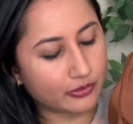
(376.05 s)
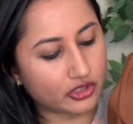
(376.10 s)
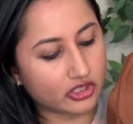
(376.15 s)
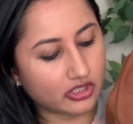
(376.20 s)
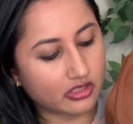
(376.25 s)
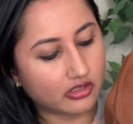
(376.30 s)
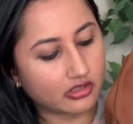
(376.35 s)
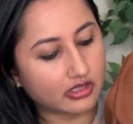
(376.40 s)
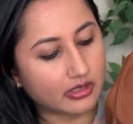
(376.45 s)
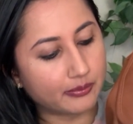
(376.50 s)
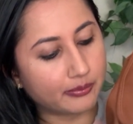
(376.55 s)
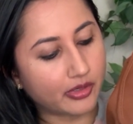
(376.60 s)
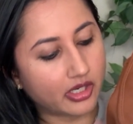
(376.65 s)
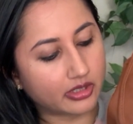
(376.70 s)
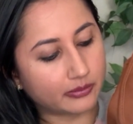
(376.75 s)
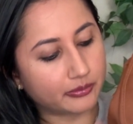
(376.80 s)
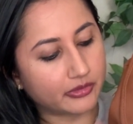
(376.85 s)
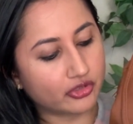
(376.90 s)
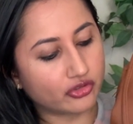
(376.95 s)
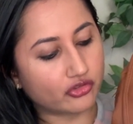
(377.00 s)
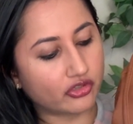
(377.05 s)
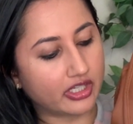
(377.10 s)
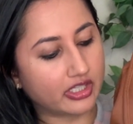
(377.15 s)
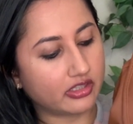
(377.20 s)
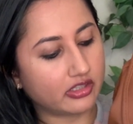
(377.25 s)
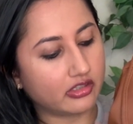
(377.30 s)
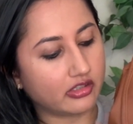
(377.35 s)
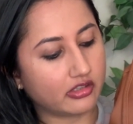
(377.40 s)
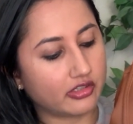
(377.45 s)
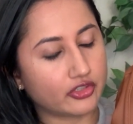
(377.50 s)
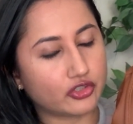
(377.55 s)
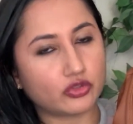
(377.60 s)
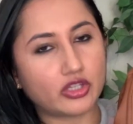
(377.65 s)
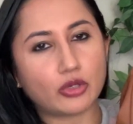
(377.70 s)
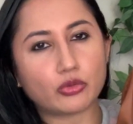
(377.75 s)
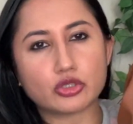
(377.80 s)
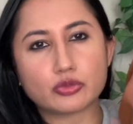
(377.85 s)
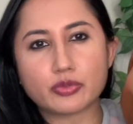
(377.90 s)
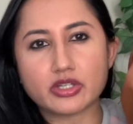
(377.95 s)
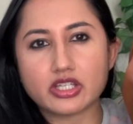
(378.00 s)
particular compartment right here. And so
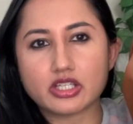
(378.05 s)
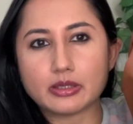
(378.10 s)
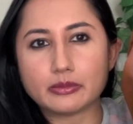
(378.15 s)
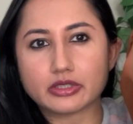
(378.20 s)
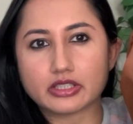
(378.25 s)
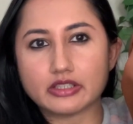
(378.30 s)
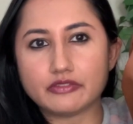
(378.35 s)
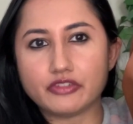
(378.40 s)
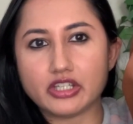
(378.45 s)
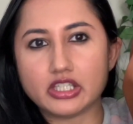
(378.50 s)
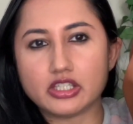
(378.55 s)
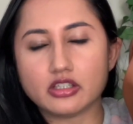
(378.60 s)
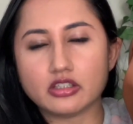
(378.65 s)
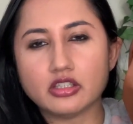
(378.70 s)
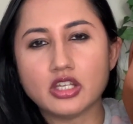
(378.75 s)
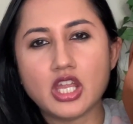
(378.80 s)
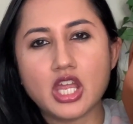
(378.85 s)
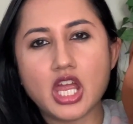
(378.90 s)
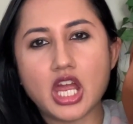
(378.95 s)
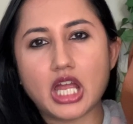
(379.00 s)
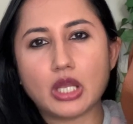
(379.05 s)
that was pretty convenient.